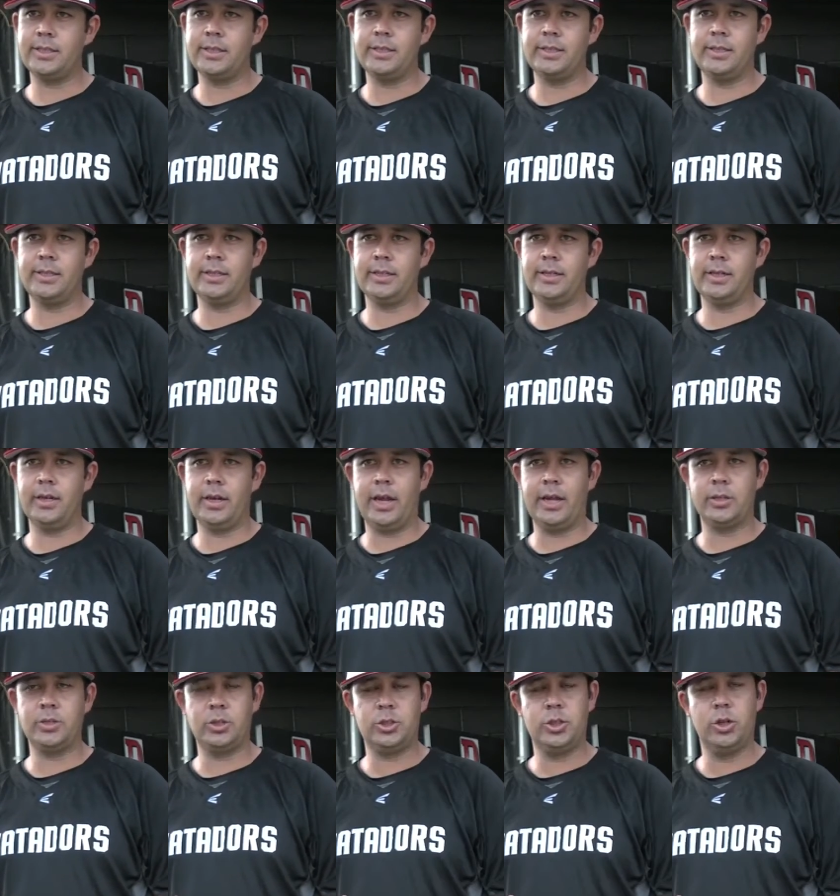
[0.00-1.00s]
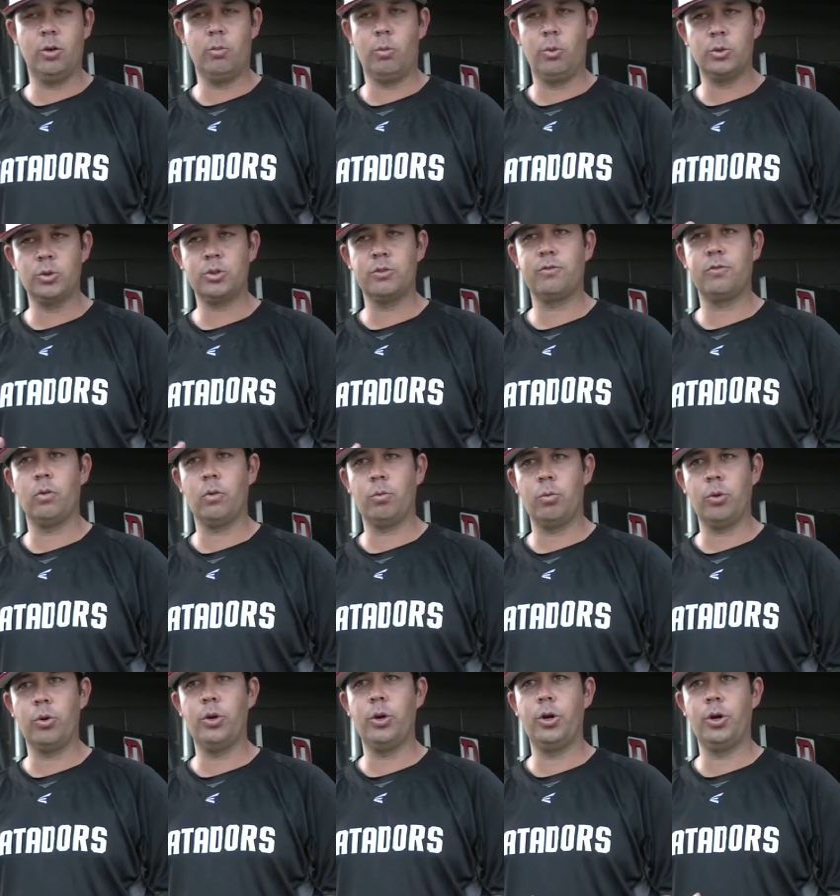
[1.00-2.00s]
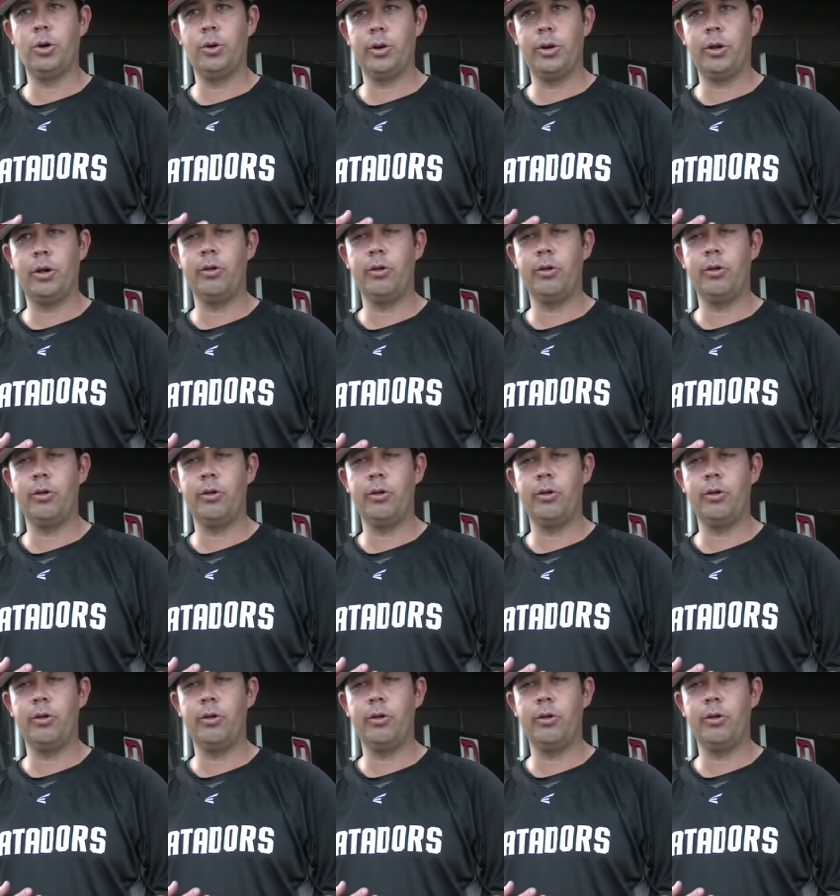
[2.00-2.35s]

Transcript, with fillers: He has almost a 4.0